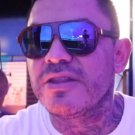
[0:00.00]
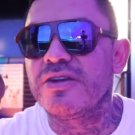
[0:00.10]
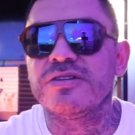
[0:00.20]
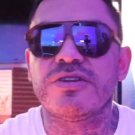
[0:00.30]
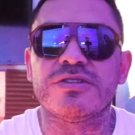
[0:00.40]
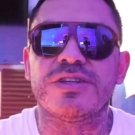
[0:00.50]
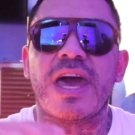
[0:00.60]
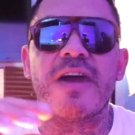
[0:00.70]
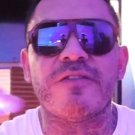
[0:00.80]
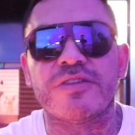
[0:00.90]
There's
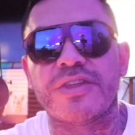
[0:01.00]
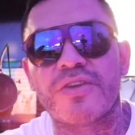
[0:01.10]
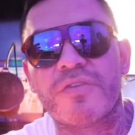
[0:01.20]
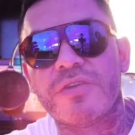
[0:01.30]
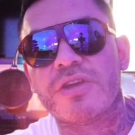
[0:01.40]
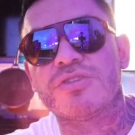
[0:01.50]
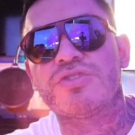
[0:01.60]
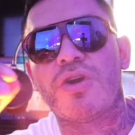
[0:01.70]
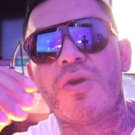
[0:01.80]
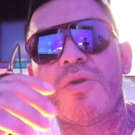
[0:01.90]
everything over there.
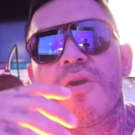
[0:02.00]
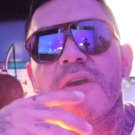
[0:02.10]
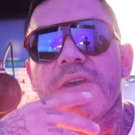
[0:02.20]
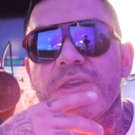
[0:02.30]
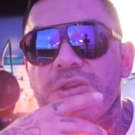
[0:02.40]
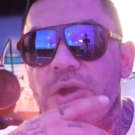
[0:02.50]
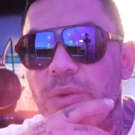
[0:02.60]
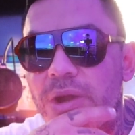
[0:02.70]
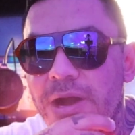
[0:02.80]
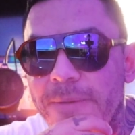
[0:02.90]
So, you
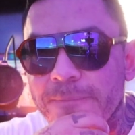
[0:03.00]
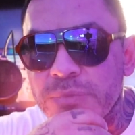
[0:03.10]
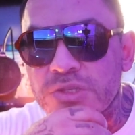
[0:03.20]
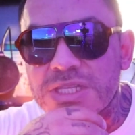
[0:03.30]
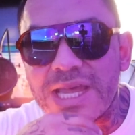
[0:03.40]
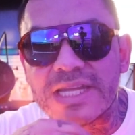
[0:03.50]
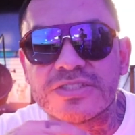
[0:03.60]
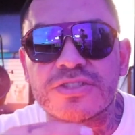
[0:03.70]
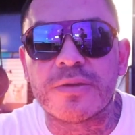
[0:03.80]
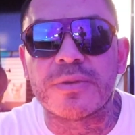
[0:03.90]
know, there's a lot of
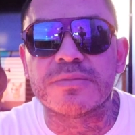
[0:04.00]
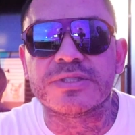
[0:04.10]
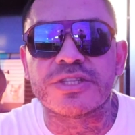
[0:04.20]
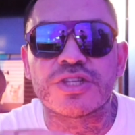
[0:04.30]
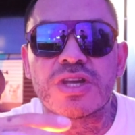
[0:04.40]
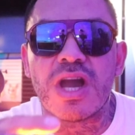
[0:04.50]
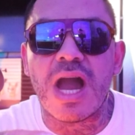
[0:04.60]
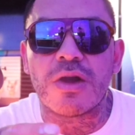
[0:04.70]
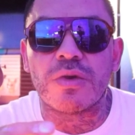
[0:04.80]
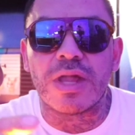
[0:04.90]
suburbs in
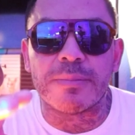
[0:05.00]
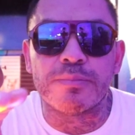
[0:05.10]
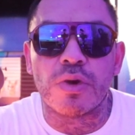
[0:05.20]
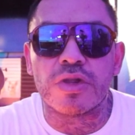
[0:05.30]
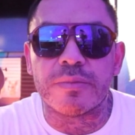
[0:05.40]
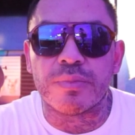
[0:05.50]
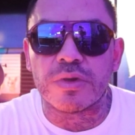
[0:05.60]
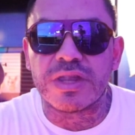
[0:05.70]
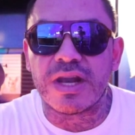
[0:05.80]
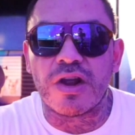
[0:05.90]
Chicago like
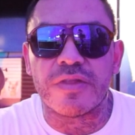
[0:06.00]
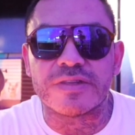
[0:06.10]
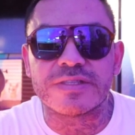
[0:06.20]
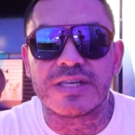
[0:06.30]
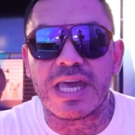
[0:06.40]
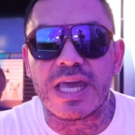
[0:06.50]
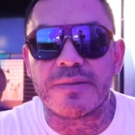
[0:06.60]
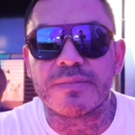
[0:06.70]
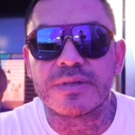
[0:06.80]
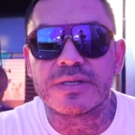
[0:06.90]
Bolingbrook that are the
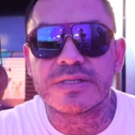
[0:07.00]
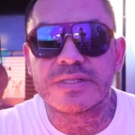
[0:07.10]
same